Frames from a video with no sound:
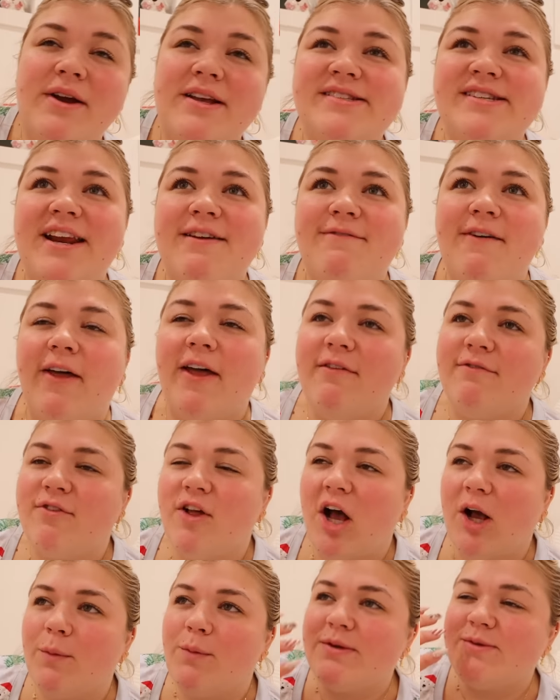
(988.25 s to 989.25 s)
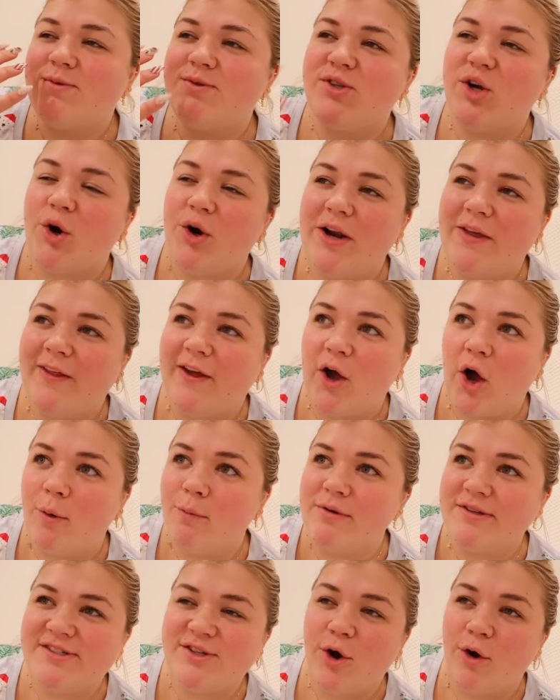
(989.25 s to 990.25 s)
reason I felt like Vlogmas was already like
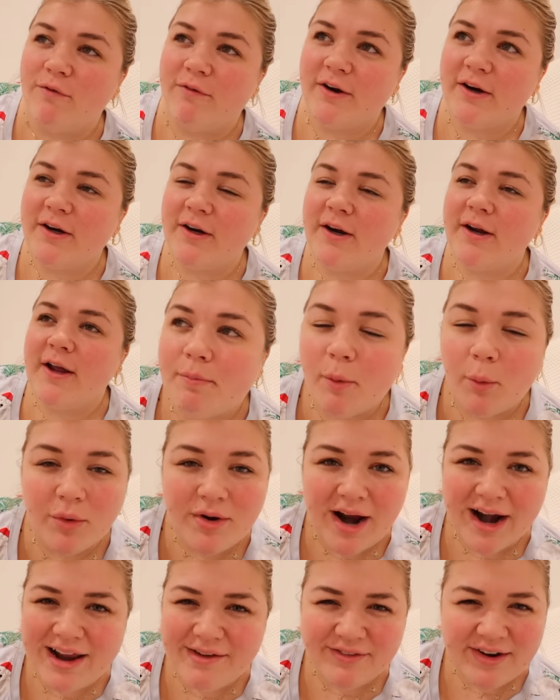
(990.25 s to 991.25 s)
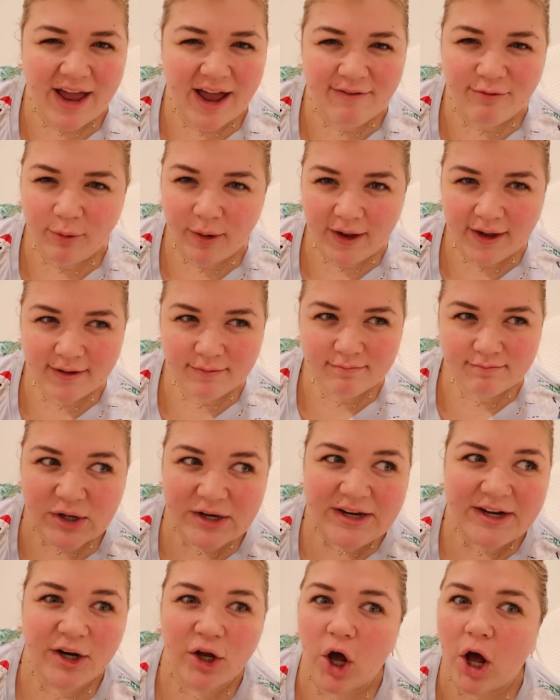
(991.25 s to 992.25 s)
almost over, but we're not even halfway. So
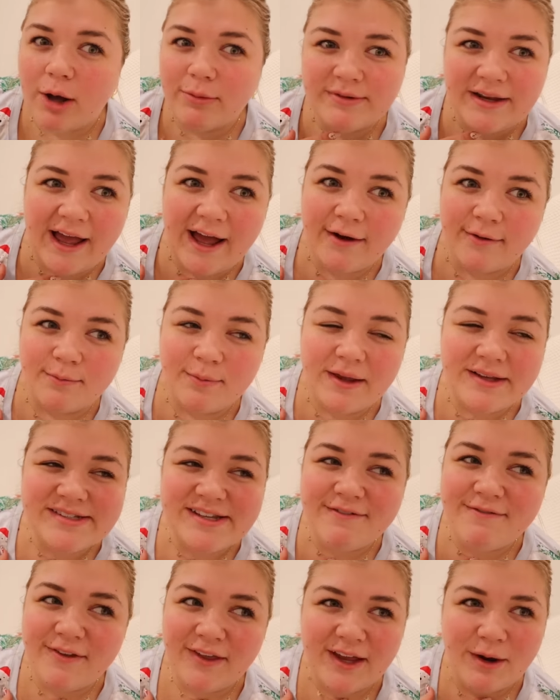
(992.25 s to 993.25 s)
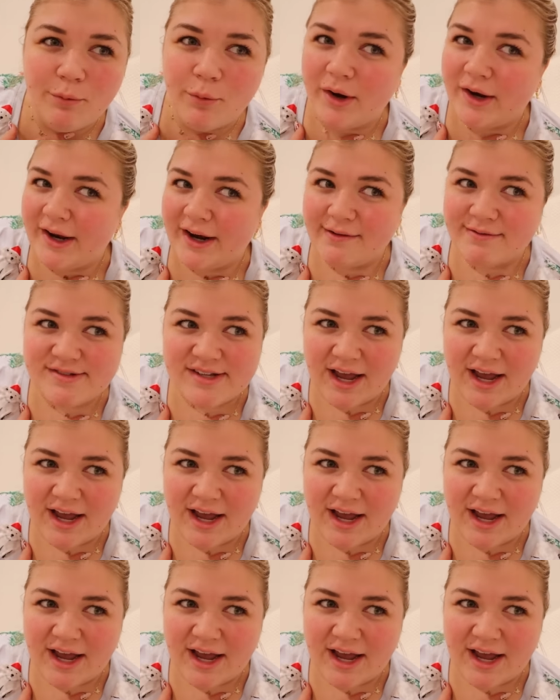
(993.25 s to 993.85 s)
I need to calm down because I feel like I'm running out of